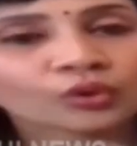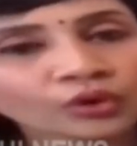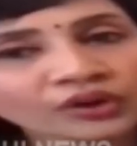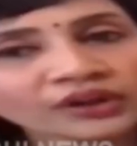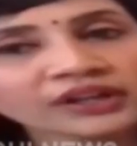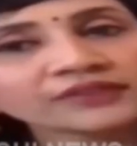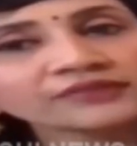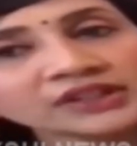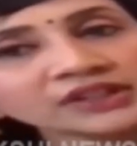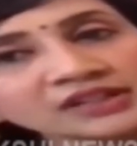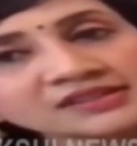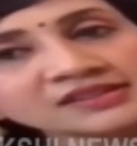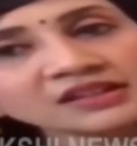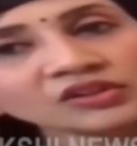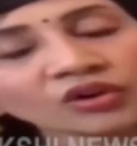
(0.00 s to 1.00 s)
Though if it
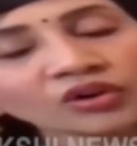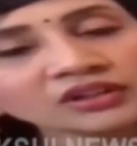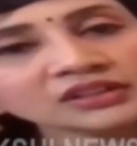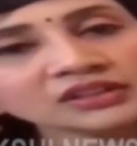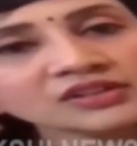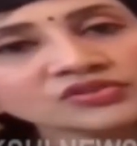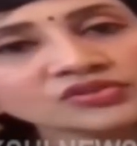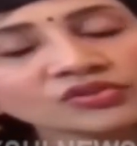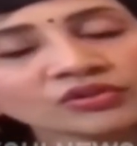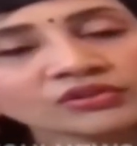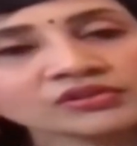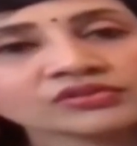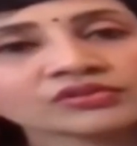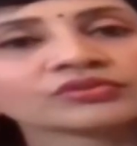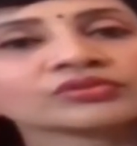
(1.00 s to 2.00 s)
is a northeast
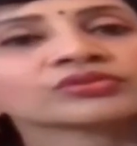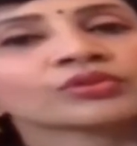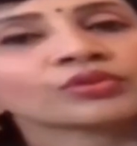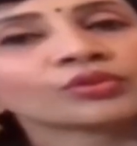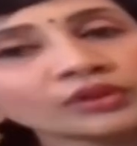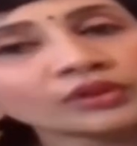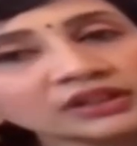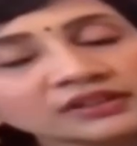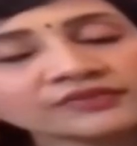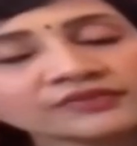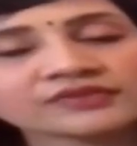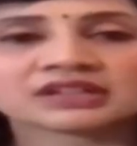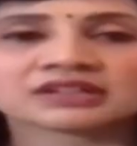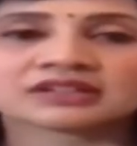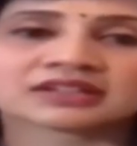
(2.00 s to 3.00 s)
also, though if
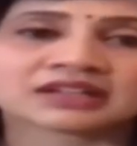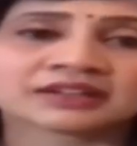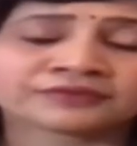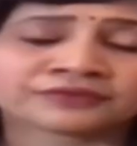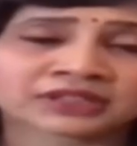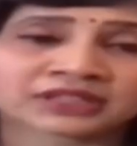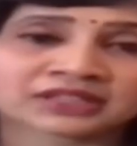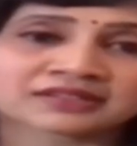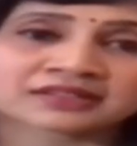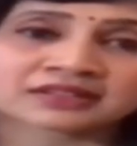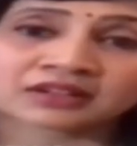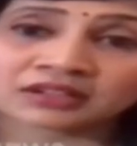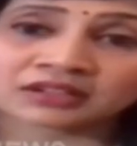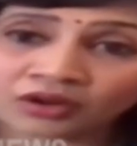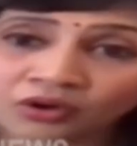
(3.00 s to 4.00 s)
it is
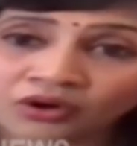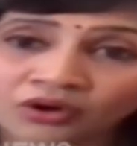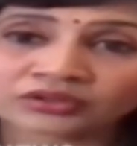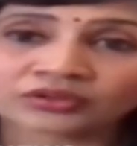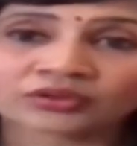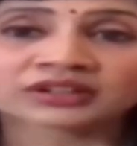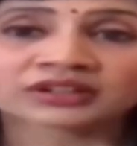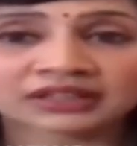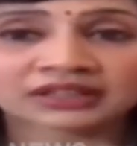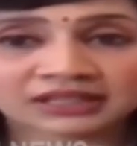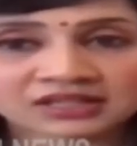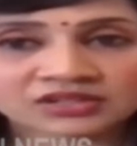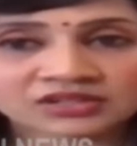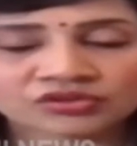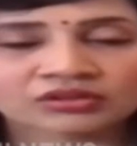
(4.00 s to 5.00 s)
a north or the
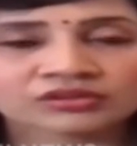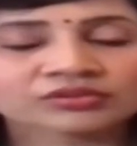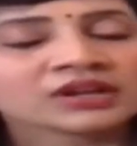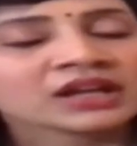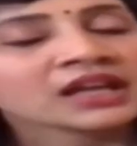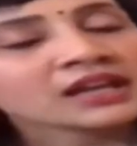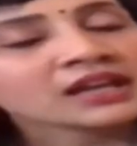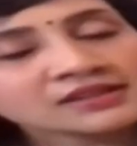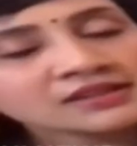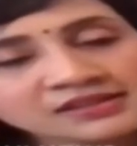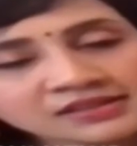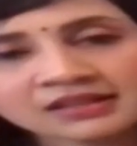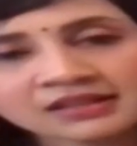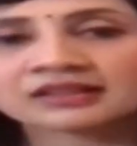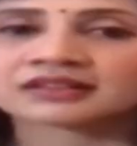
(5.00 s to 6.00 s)
east also,
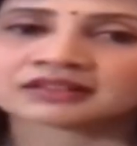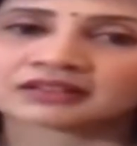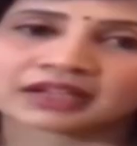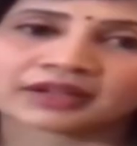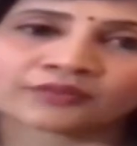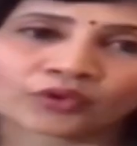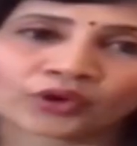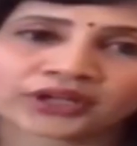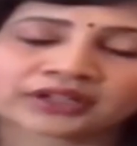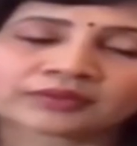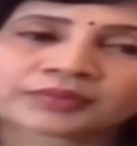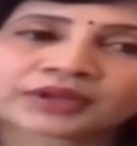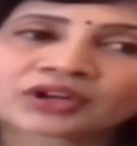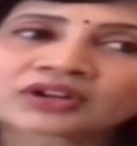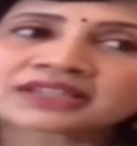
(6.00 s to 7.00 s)
still avoid,
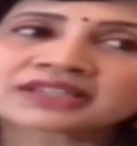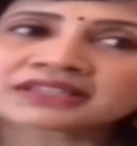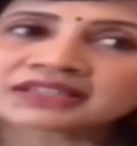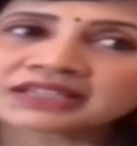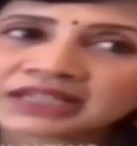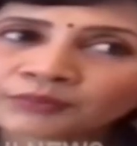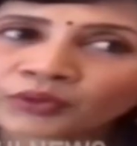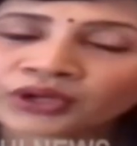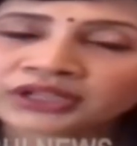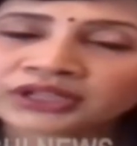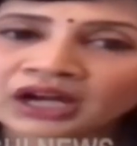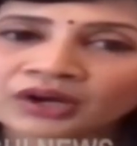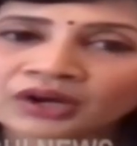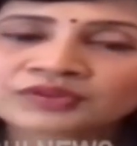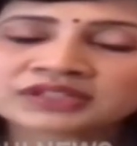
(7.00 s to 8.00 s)
because T point
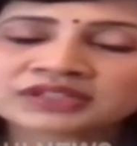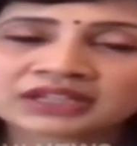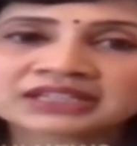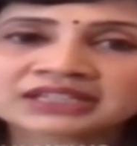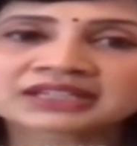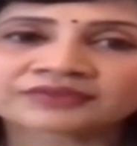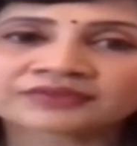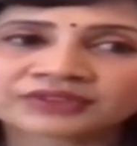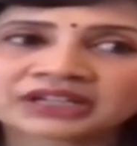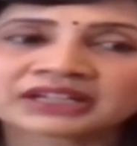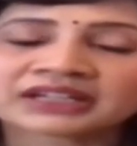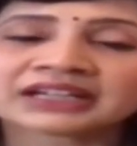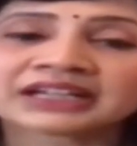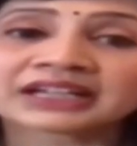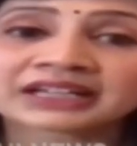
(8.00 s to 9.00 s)
house can
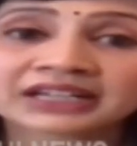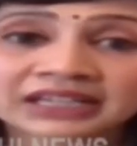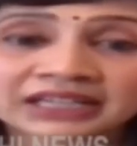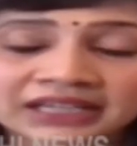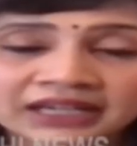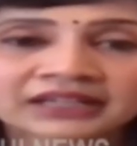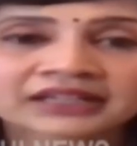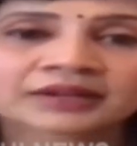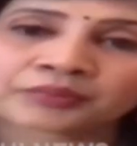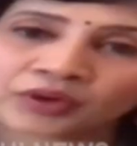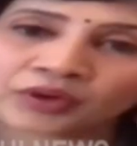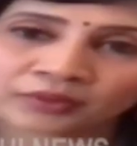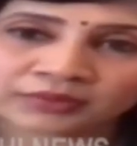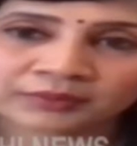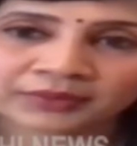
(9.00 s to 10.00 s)
definitely create a
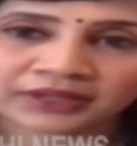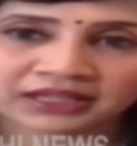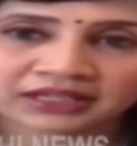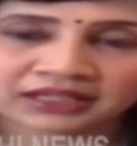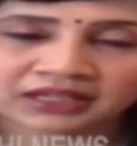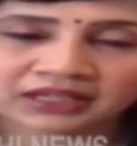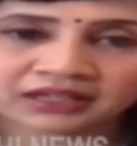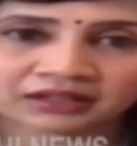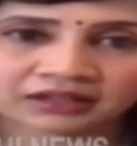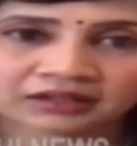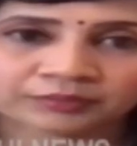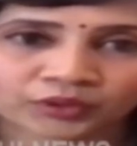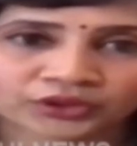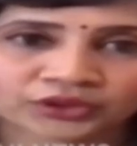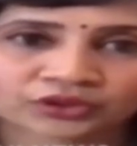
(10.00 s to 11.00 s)
problem at any
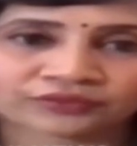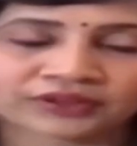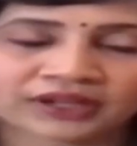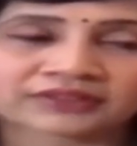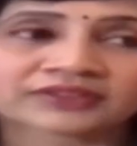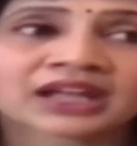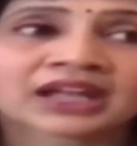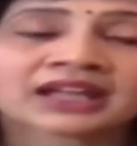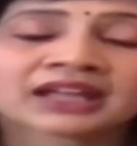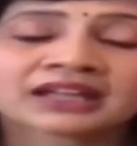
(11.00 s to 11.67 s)
point of life.